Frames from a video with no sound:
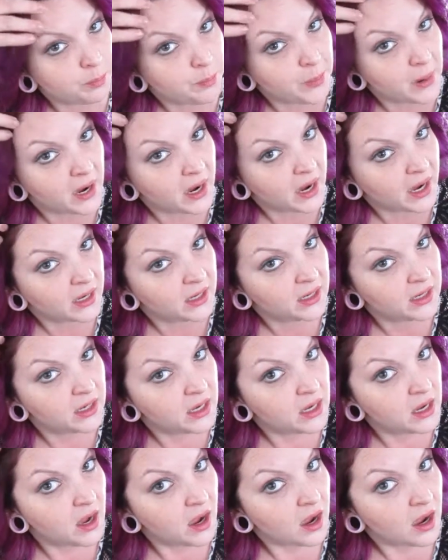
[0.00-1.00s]
But
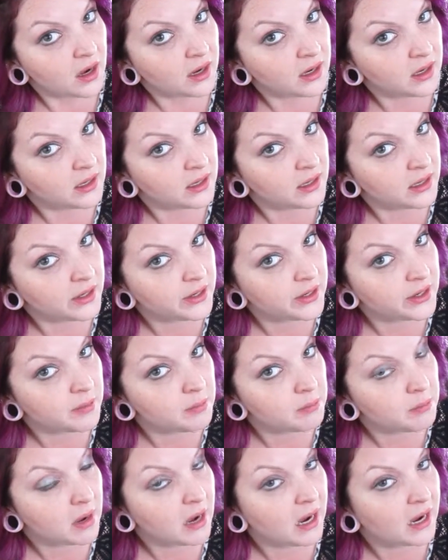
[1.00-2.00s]

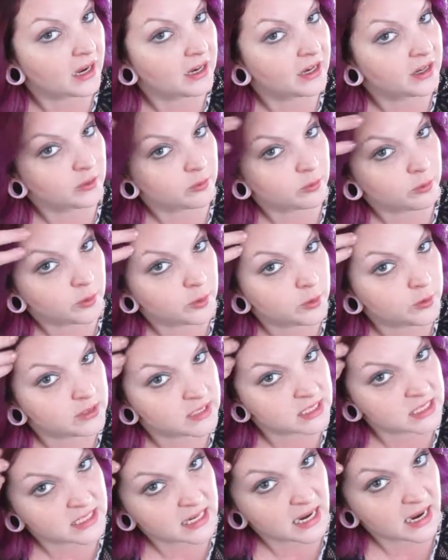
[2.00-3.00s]
on my
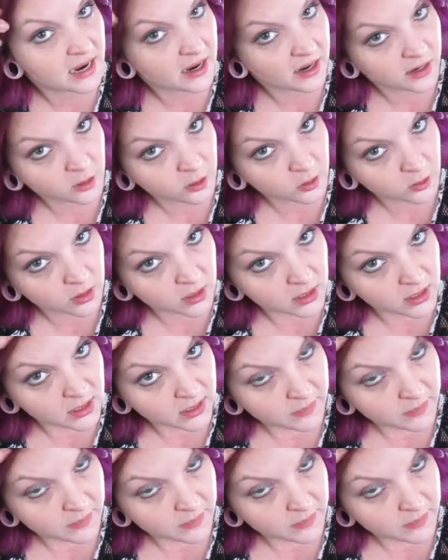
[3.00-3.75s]
roots now,